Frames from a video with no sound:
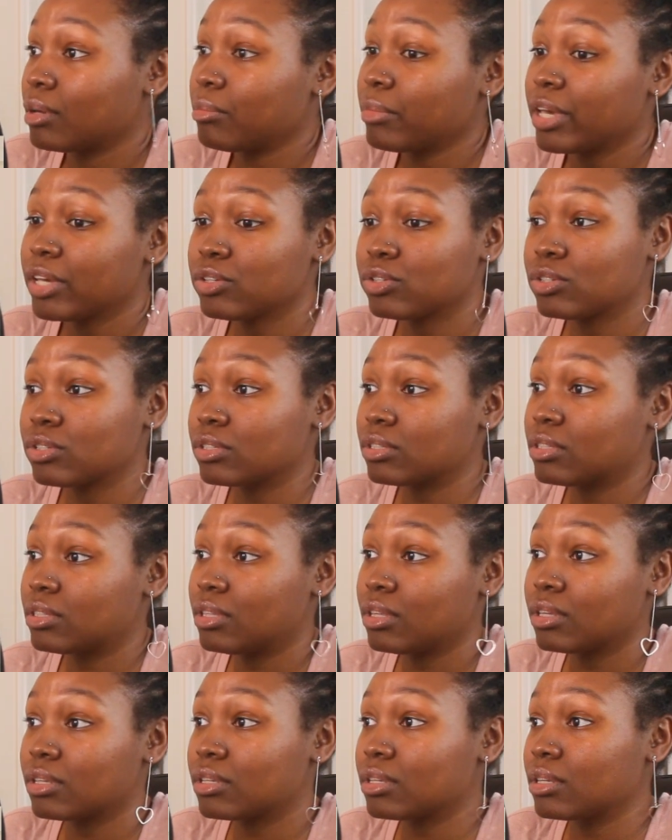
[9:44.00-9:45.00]
I'm
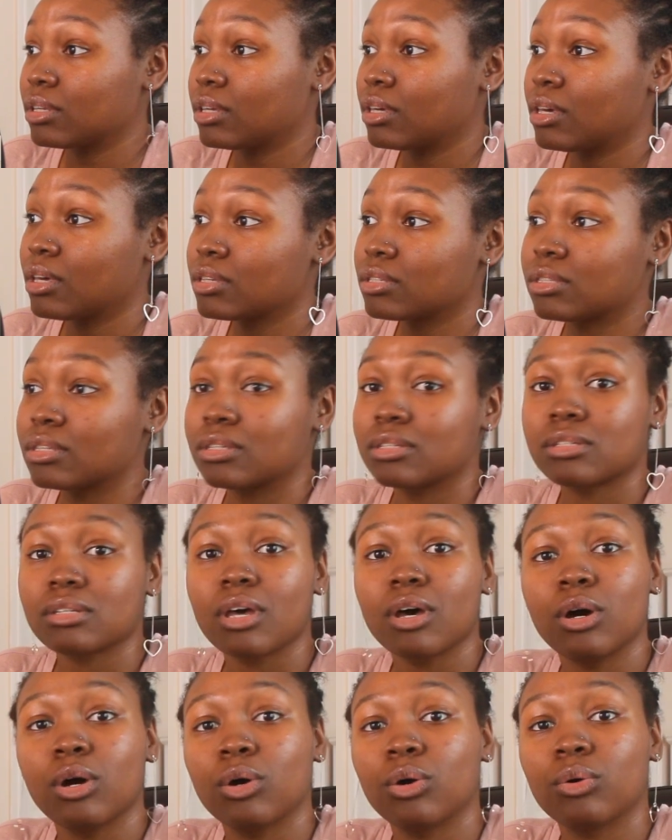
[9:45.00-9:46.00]
actually because the
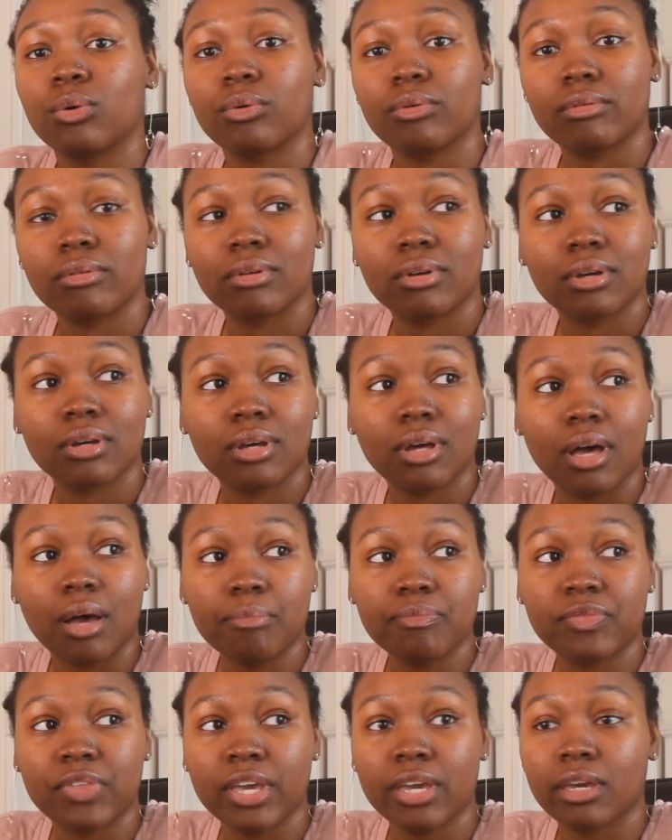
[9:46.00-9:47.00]
song
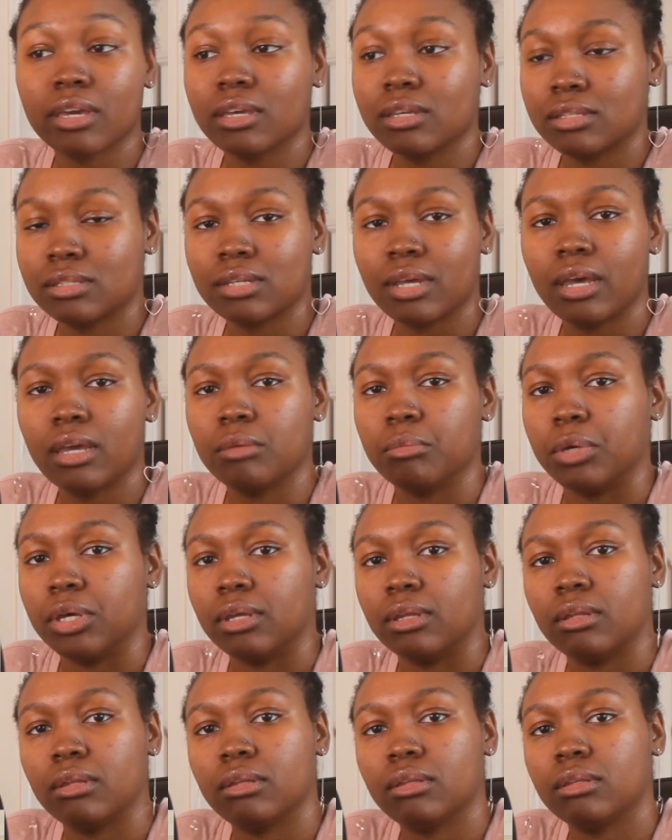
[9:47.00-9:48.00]
I'm thinking is
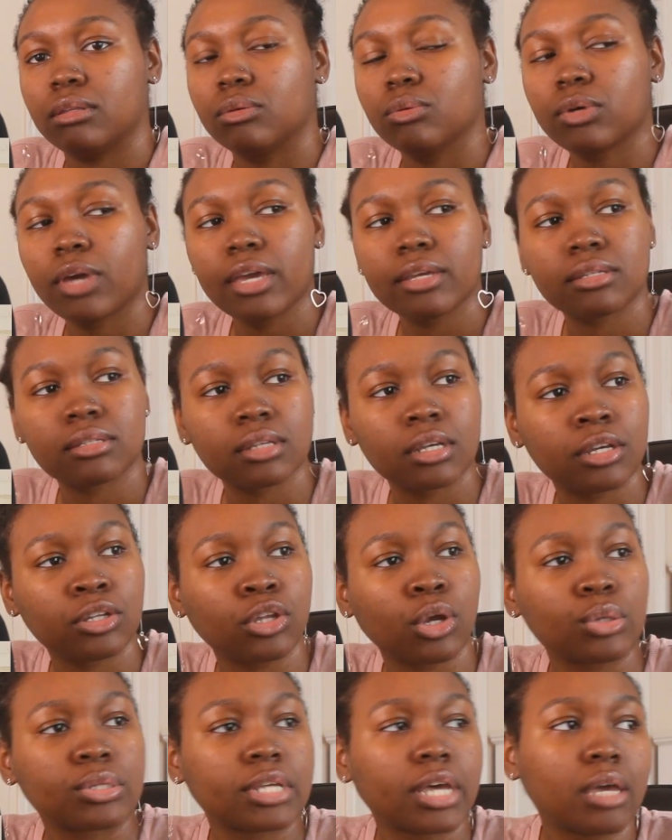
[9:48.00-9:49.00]
Taemin. You can't
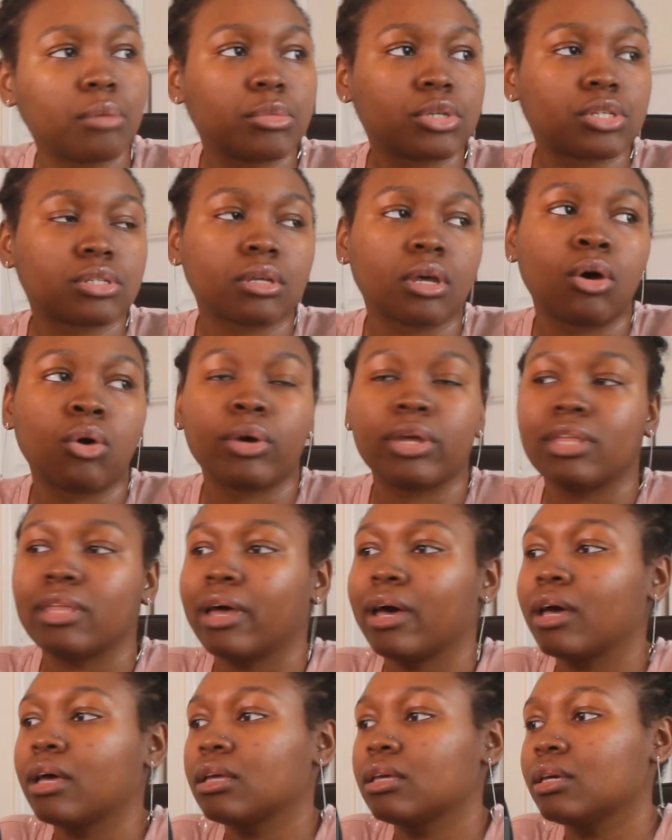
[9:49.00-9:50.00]
sing no Taemin song and
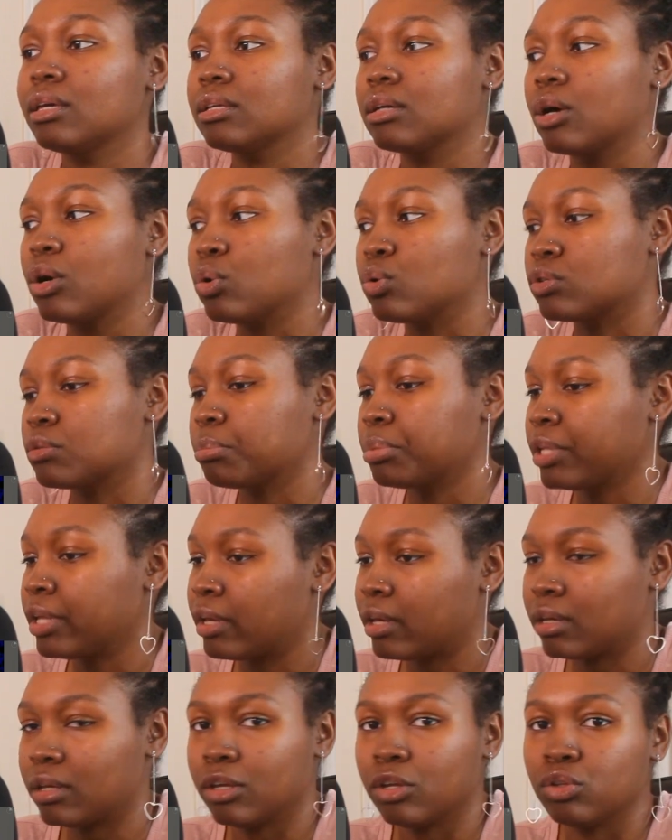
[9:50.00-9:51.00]
not hear the whole
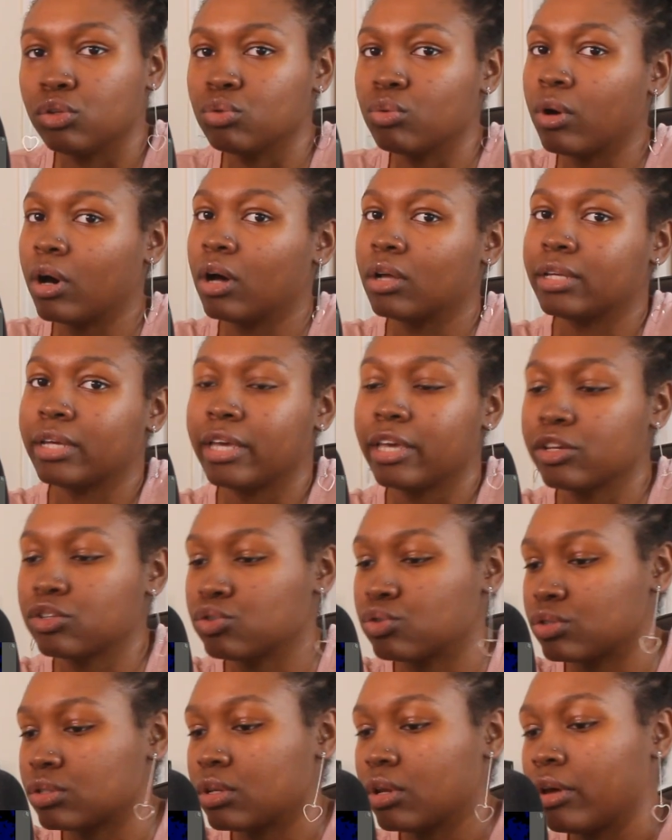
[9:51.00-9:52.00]
split and do all the
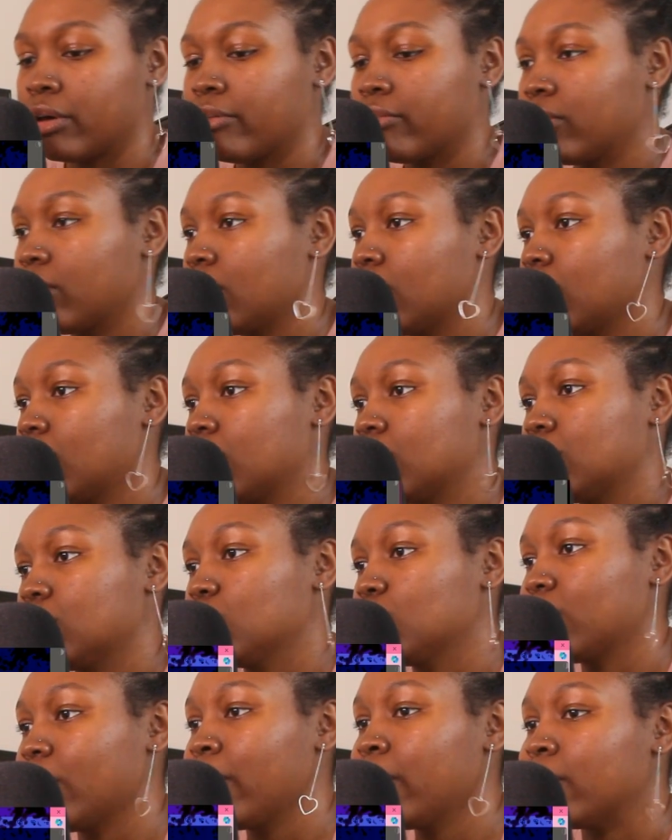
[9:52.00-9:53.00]
extra stuff.
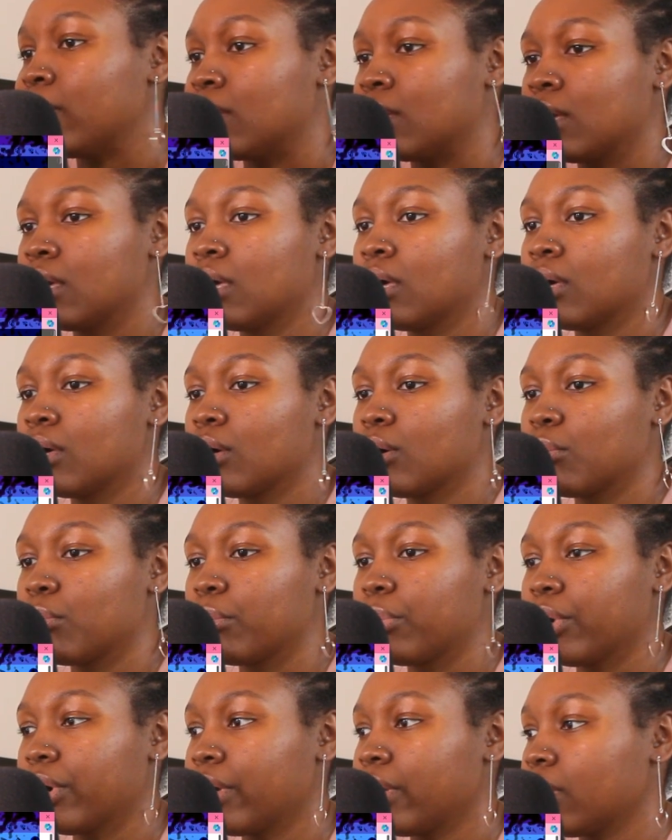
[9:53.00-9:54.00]
You can't.
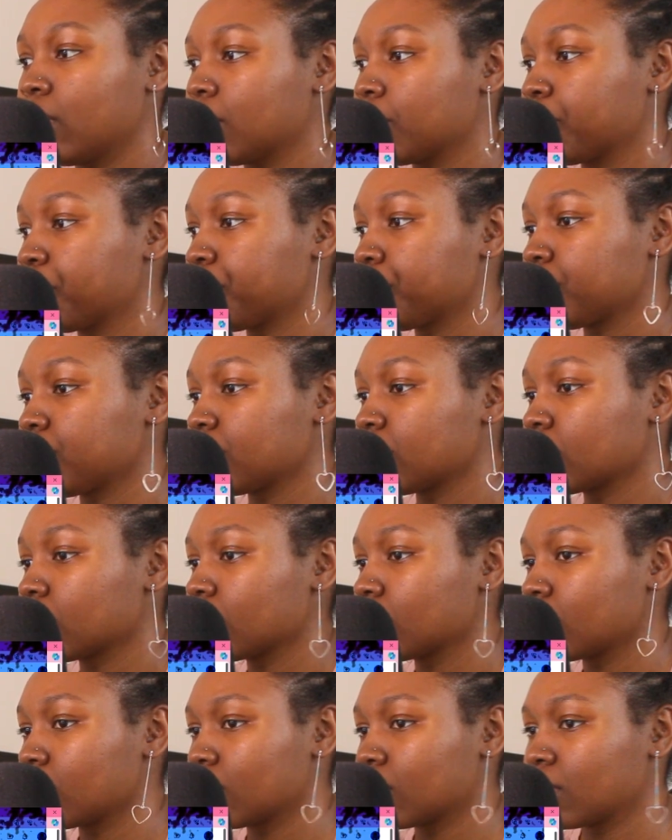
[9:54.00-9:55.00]
But
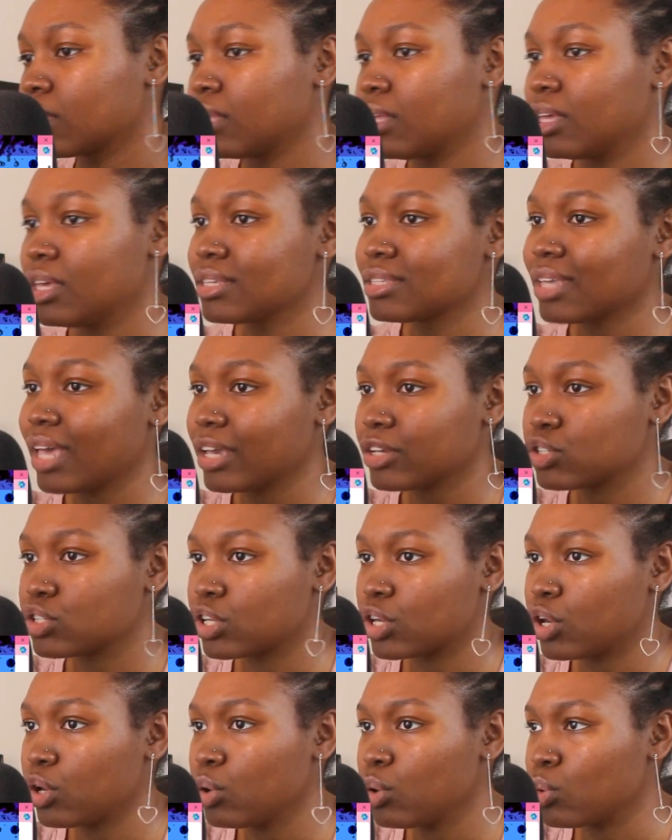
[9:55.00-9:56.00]
it's
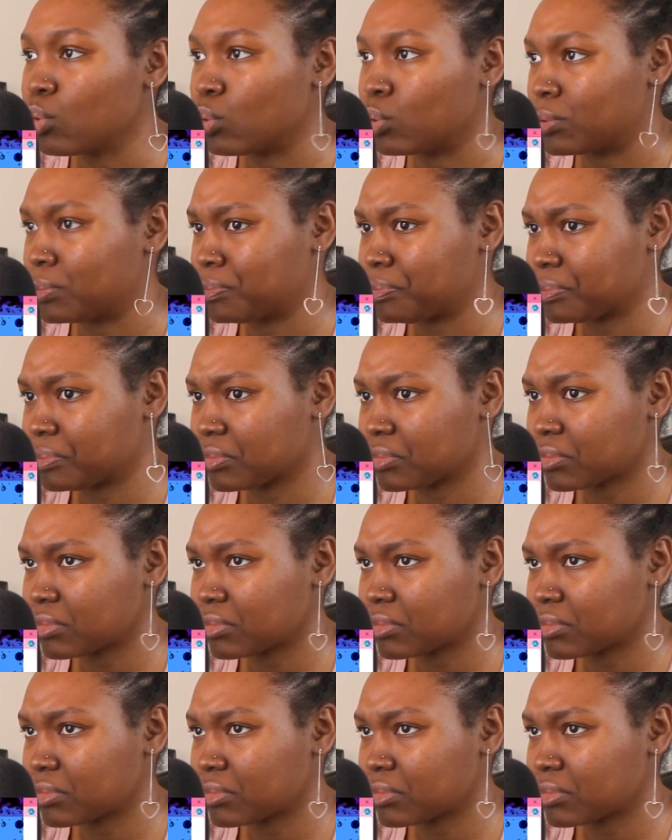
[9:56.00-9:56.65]
actually cool.